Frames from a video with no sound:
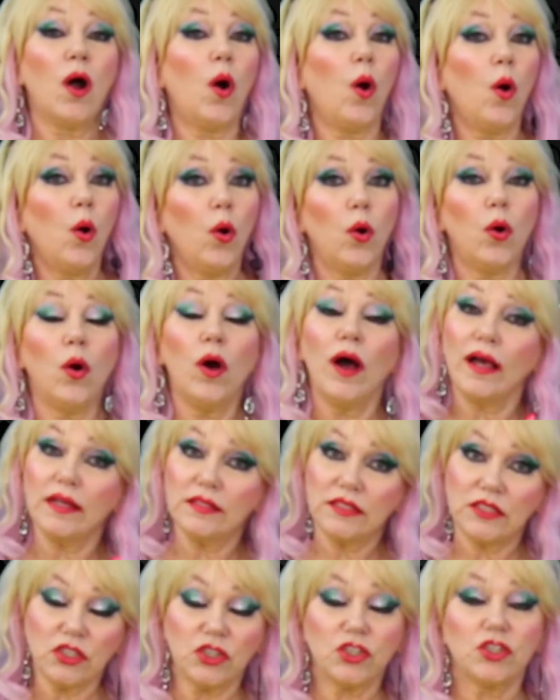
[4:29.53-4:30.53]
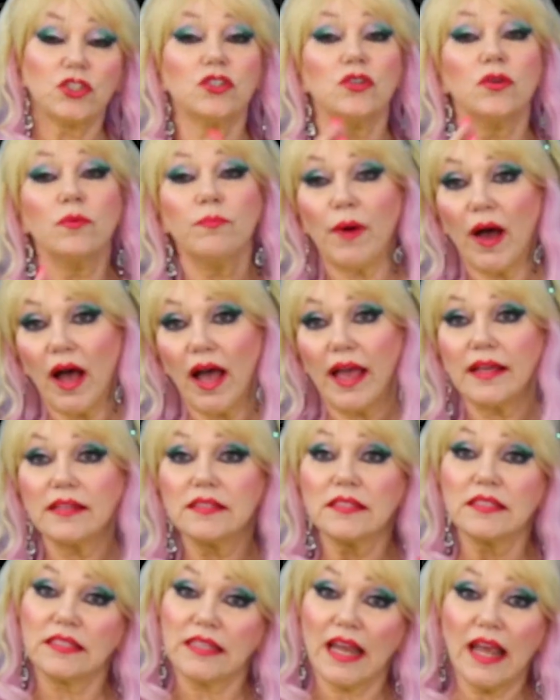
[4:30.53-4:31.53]
or additional
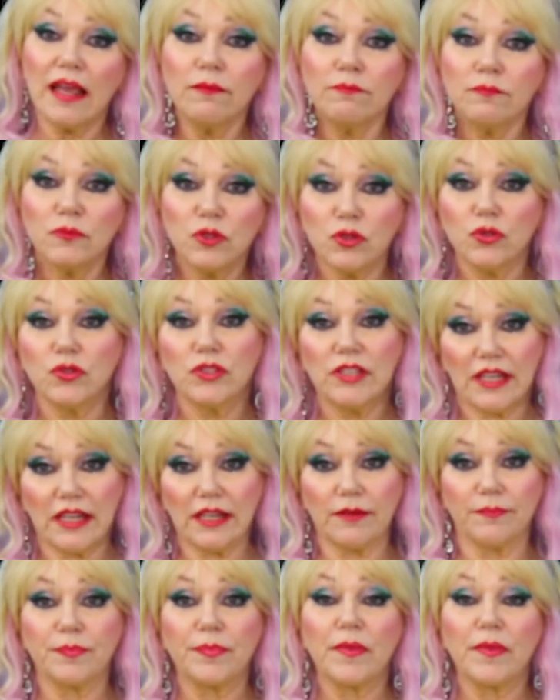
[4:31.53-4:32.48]
buyer's stamp duty.